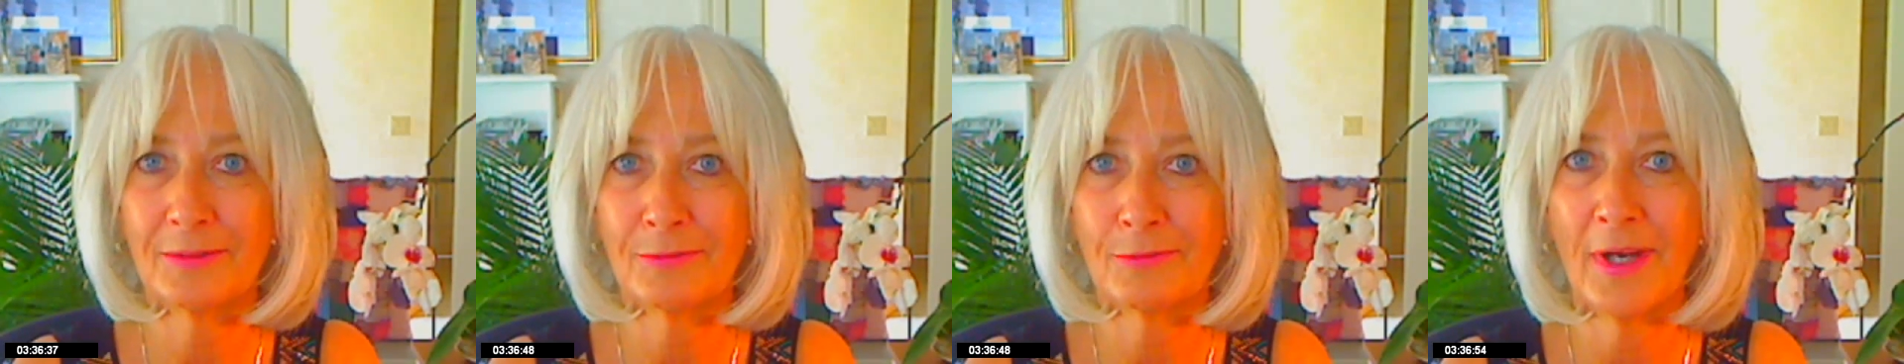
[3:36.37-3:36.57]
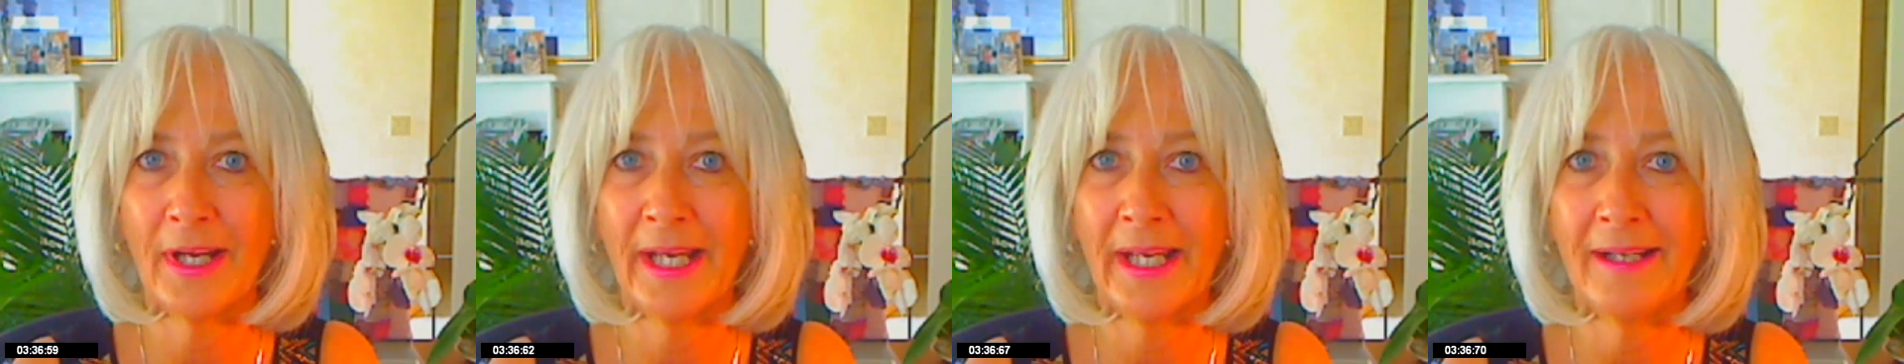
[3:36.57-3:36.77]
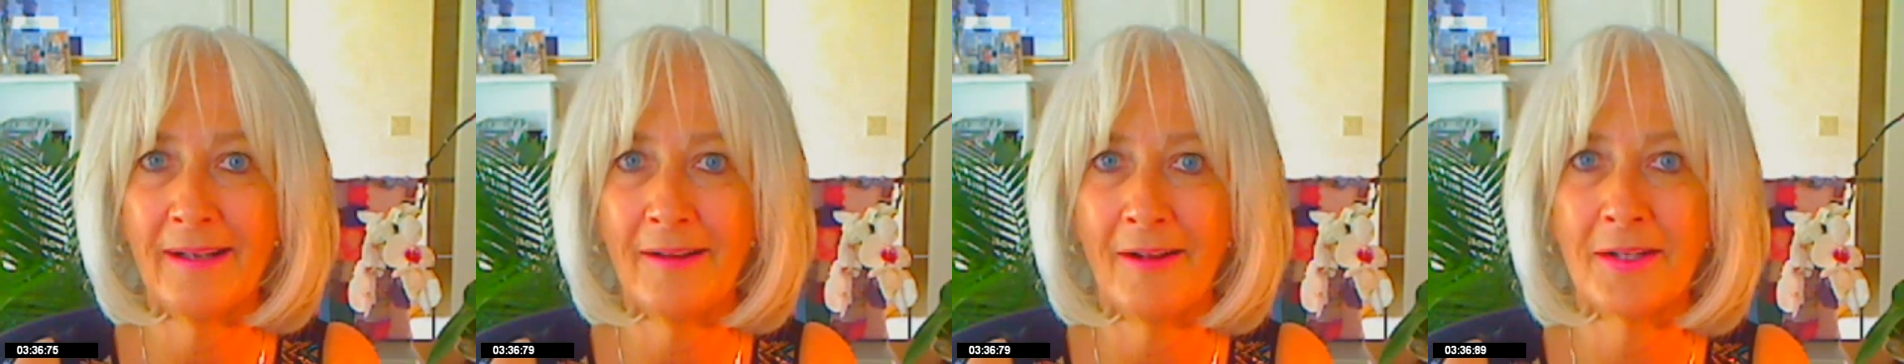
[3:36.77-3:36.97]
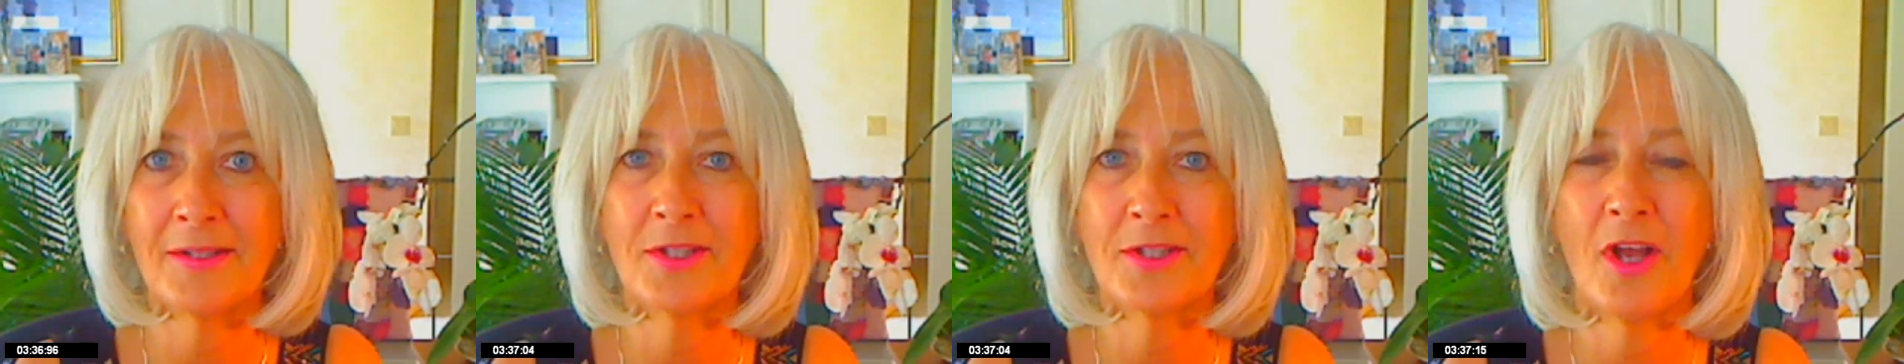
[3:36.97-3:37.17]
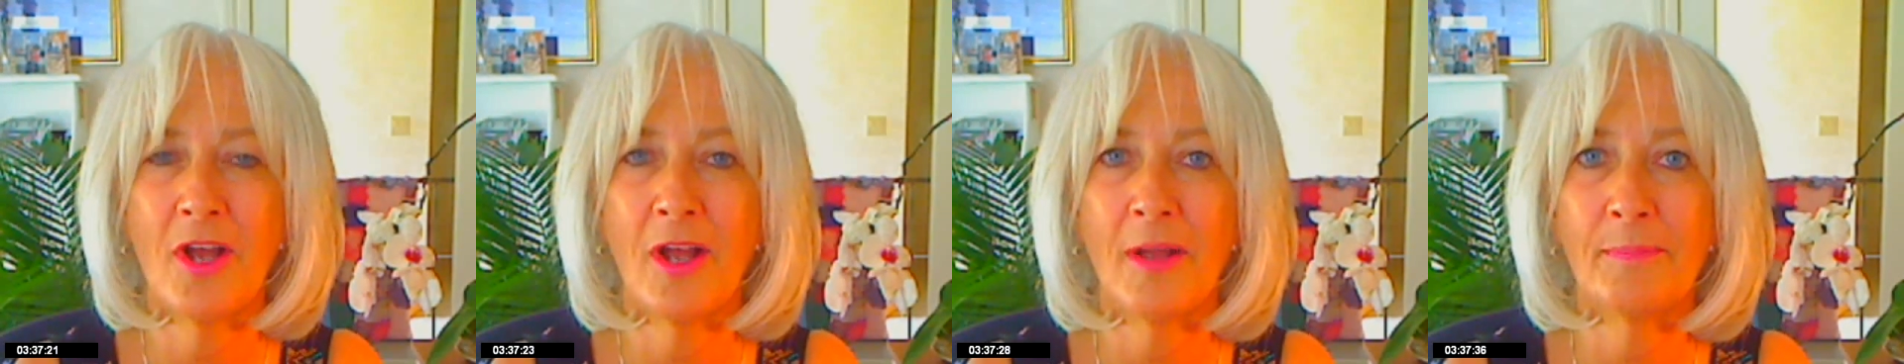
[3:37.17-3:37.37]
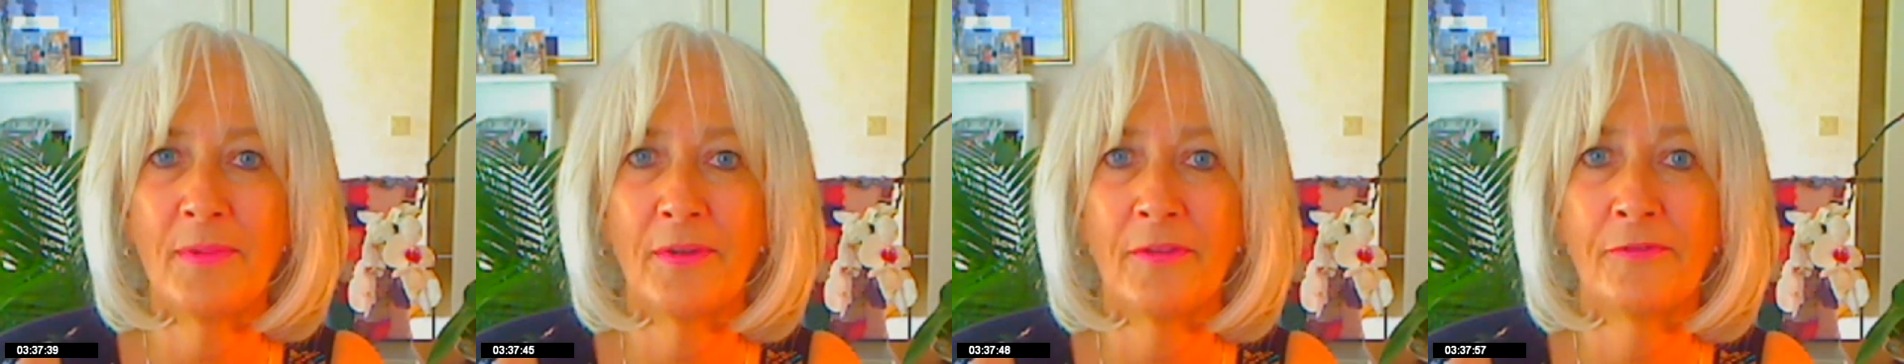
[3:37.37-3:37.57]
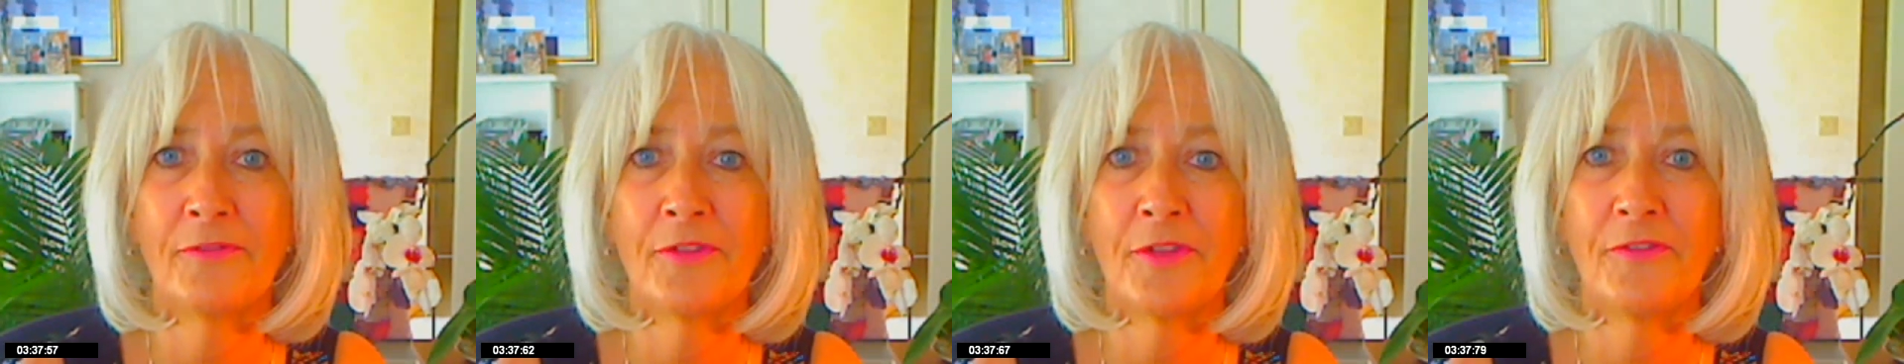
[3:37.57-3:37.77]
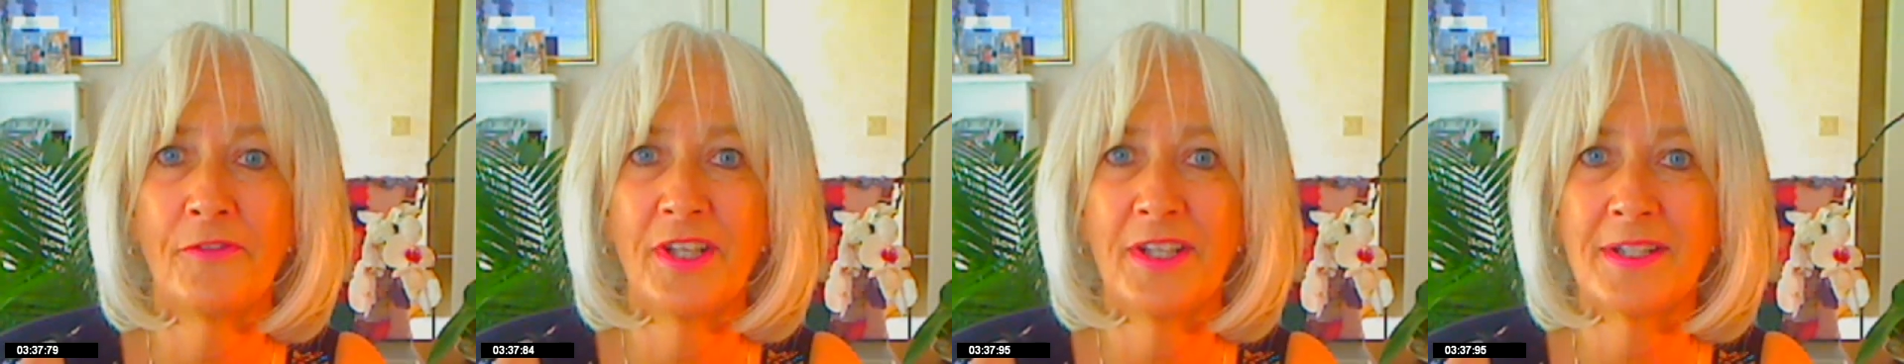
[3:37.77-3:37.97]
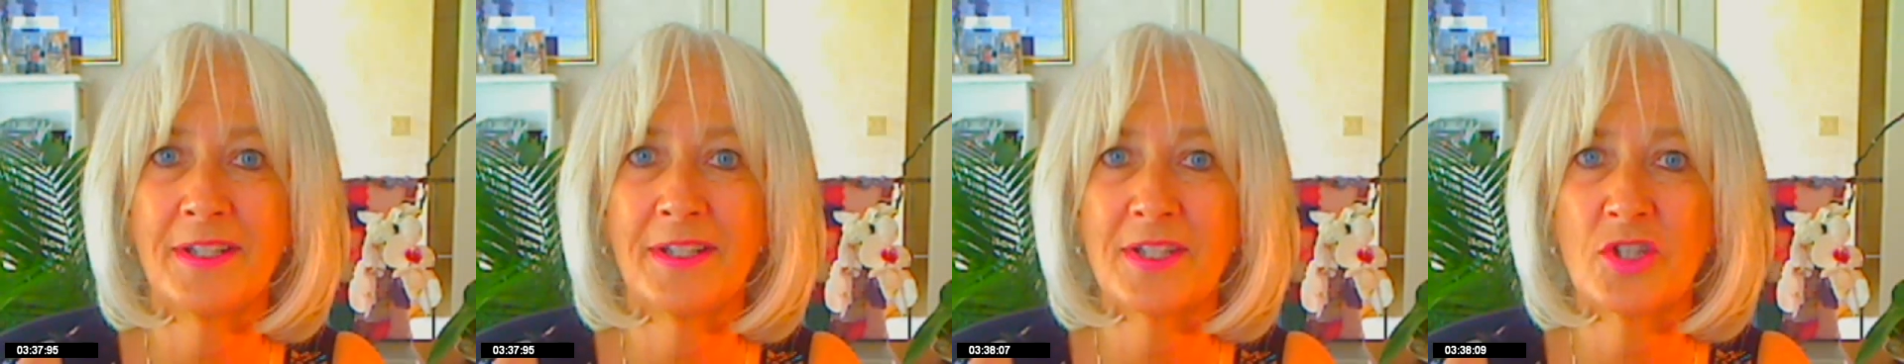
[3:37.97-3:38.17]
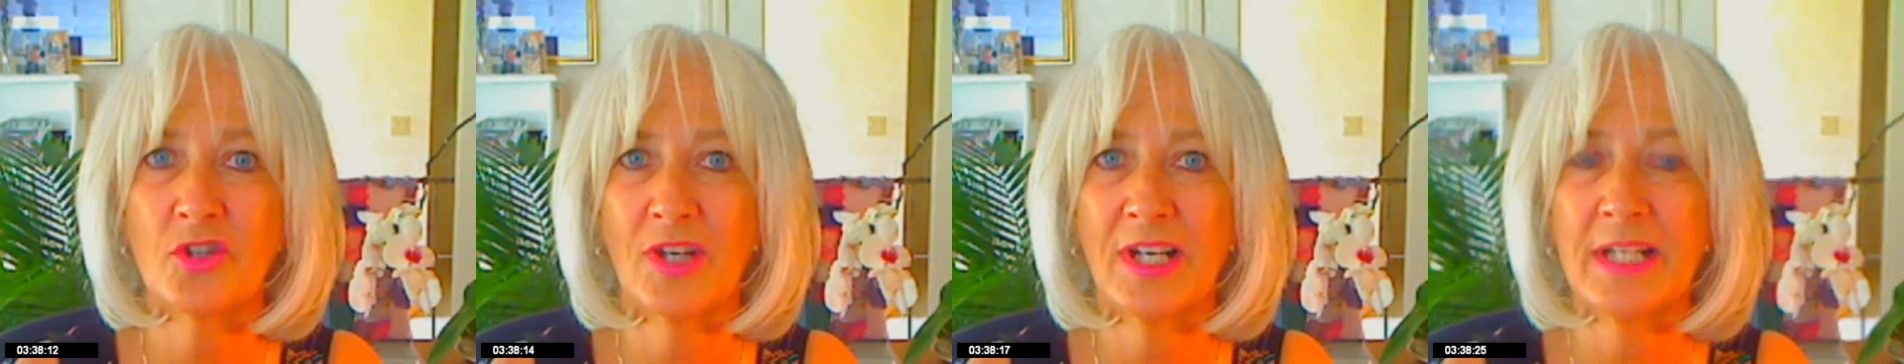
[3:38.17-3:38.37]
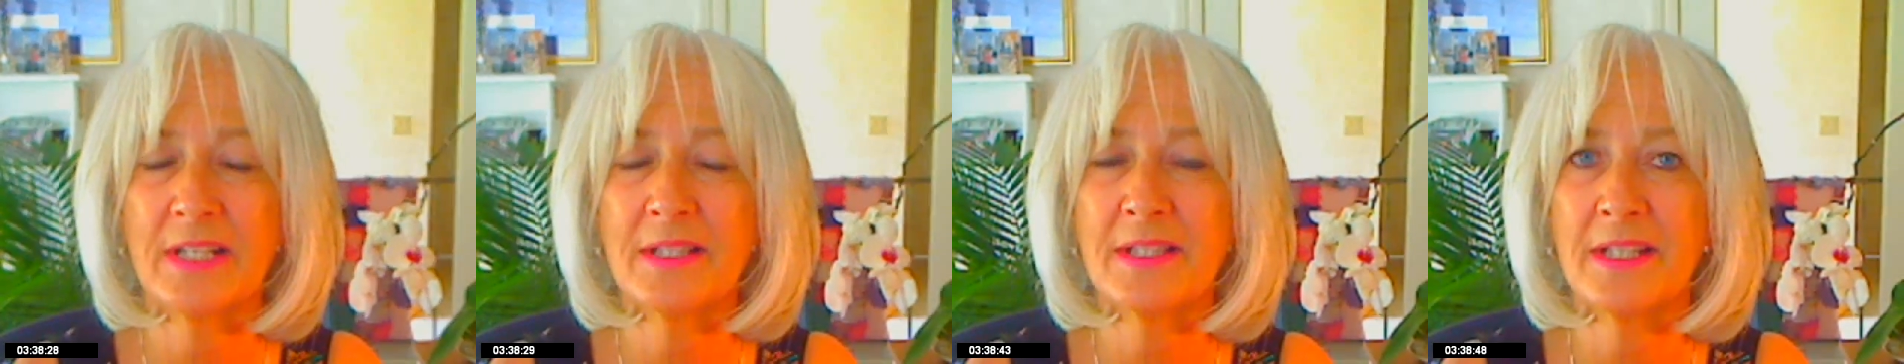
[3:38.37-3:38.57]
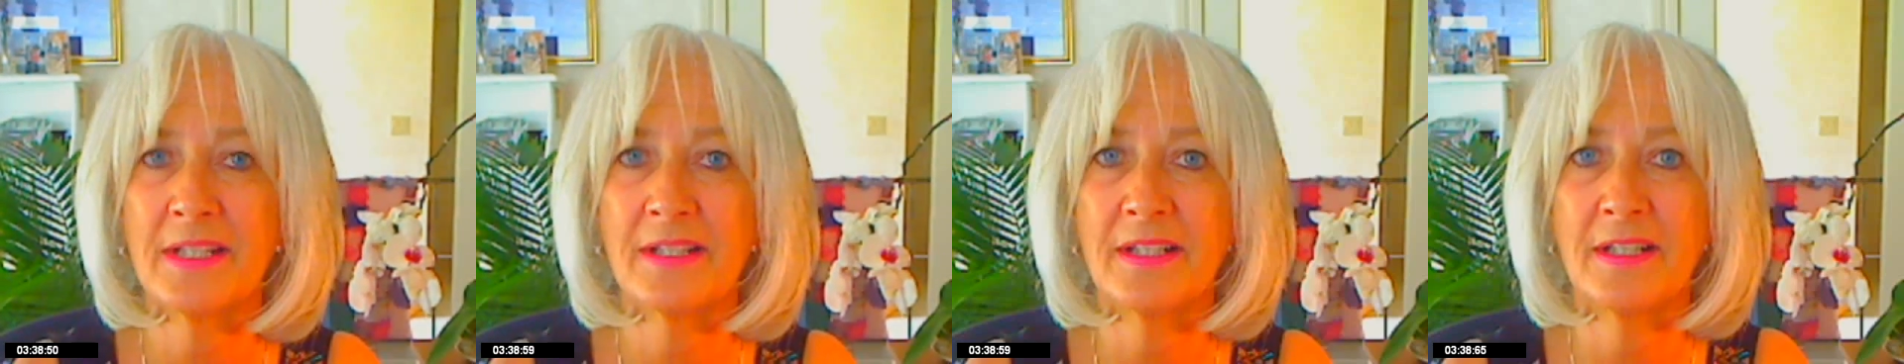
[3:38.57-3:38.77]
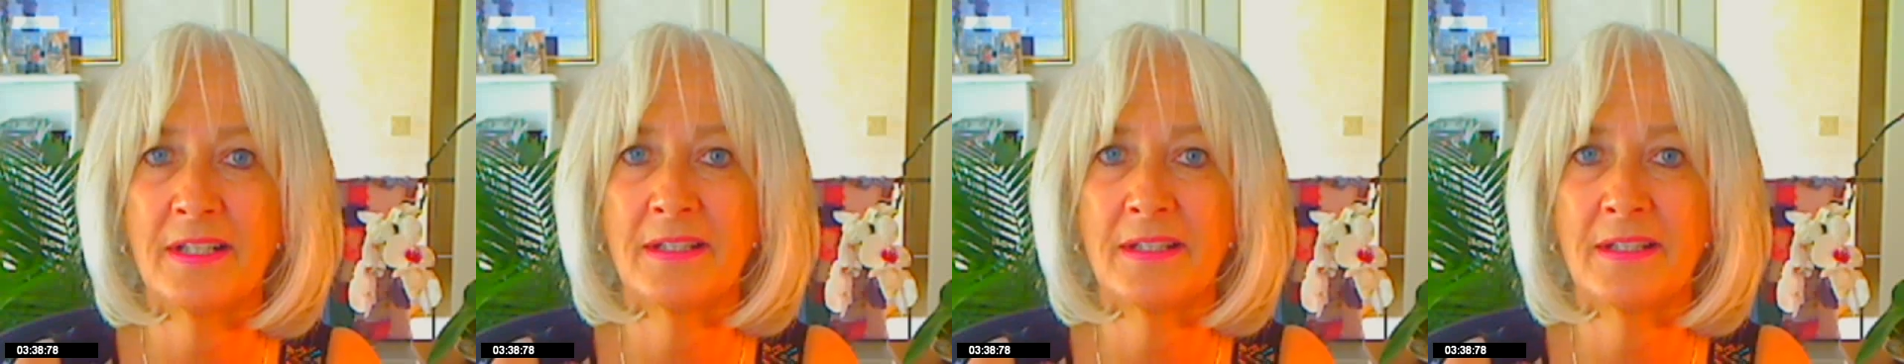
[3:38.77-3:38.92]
right on top of the Venus transit